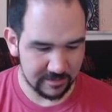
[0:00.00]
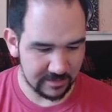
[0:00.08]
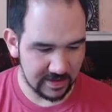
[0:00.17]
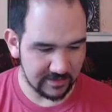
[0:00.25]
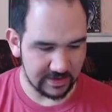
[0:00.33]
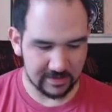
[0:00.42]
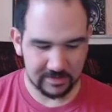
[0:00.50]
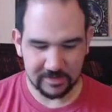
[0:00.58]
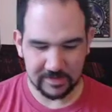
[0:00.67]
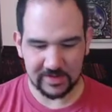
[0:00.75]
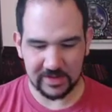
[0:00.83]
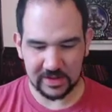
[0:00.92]
Love it.
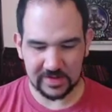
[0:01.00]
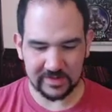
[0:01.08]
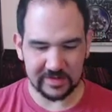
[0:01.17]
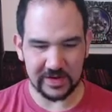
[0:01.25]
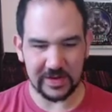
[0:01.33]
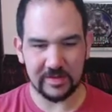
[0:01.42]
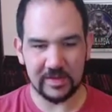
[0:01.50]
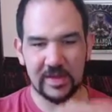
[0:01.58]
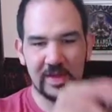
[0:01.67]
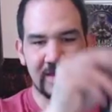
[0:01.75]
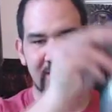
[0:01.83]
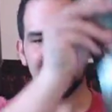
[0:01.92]
Loving it, loving it.
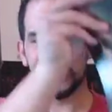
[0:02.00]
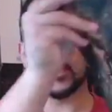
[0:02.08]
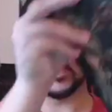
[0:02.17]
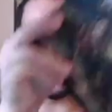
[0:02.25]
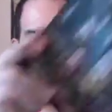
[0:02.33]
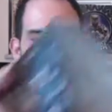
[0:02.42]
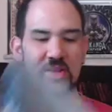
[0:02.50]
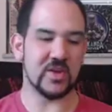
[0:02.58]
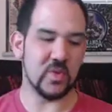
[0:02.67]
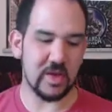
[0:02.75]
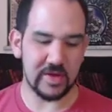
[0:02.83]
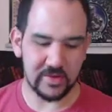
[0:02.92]
I'd say
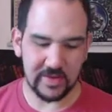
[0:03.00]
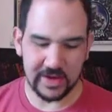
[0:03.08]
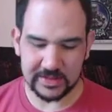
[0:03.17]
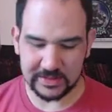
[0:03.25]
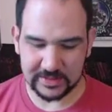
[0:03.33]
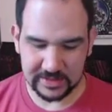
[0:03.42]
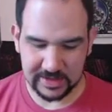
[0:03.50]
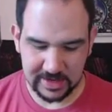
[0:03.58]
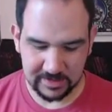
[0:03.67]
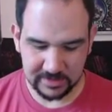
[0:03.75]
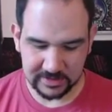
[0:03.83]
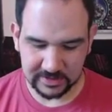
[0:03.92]
quality-wise,
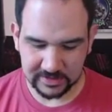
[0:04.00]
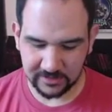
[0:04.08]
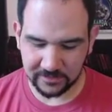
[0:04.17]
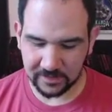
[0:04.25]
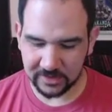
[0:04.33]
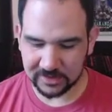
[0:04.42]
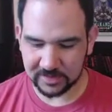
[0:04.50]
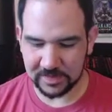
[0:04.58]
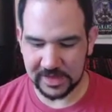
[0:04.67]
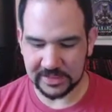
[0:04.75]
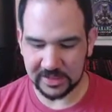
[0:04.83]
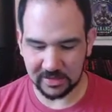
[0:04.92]
this is the first
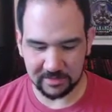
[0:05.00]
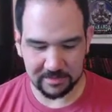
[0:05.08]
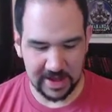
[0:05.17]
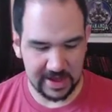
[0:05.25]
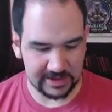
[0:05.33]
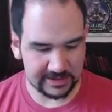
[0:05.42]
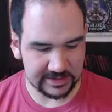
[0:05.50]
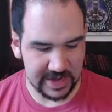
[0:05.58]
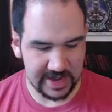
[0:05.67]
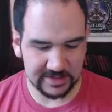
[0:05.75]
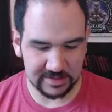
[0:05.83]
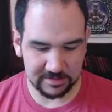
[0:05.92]
piece in the box that
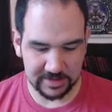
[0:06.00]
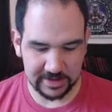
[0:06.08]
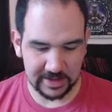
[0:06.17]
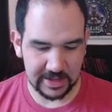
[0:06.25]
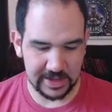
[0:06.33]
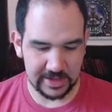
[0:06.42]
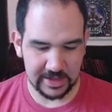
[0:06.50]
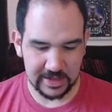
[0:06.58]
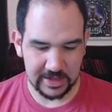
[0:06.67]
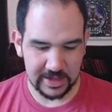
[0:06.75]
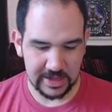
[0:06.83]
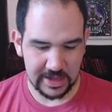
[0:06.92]
hasn't been like
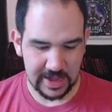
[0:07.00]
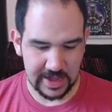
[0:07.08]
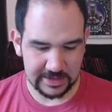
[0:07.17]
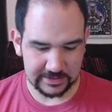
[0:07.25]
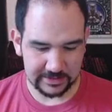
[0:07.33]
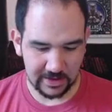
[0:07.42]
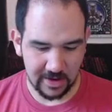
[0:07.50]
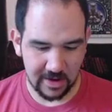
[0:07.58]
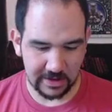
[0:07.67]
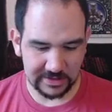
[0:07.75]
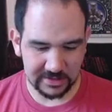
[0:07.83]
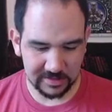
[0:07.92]
as
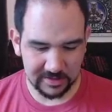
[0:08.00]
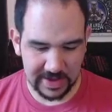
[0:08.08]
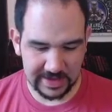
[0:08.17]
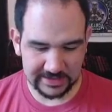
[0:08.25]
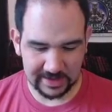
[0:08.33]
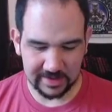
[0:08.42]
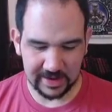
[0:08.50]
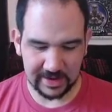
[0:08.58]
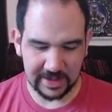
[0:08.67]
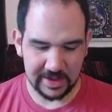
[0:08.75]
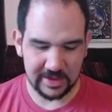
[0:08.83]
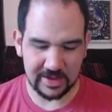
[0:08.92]
awesome as I might
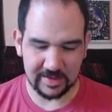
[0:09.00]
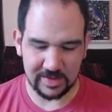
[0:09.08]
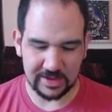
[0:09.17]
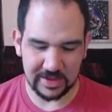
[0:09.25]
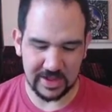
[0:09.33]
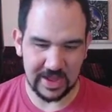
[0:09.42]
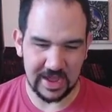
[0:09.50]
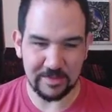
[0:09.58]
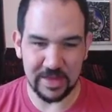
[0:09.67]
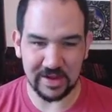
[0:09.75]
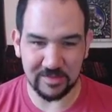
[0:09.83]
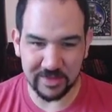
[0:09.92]
like. I mean, I'm
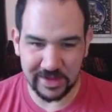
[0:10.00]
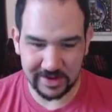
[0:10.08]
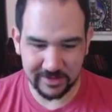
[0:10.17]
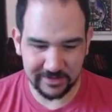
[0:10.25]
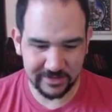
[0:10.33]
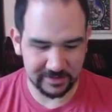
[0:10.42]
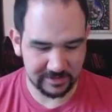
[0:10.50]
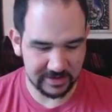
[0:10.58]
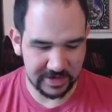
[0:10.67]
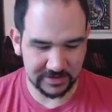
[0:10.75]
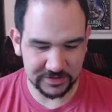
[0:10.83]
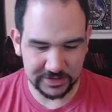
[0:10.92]
not complaining. For
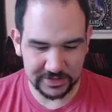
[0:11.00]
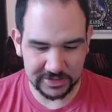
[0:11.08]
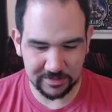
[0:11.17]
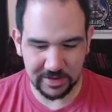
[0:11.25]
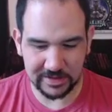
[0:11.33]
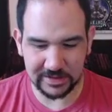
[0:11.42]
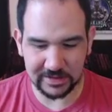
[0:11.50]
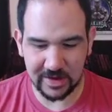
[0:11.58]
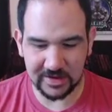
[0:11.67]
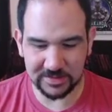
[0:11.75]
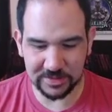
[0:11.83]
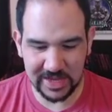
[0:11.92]
16 bucks, it's
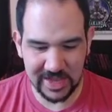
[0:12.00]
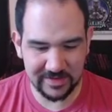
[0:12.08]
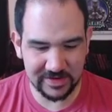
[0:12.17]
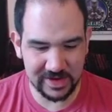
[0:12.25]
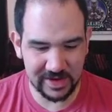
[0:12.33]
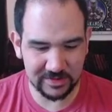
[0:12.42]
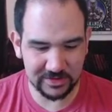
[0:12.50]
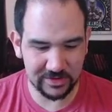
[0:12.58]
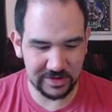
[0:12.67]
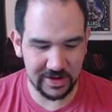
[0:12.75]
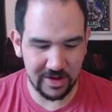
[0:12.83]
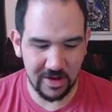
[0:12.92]
awesome to have a DM
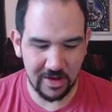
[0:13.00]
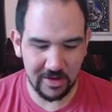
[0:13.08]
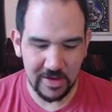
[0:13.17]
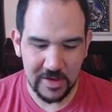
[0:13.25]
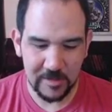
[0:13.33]
screen at all.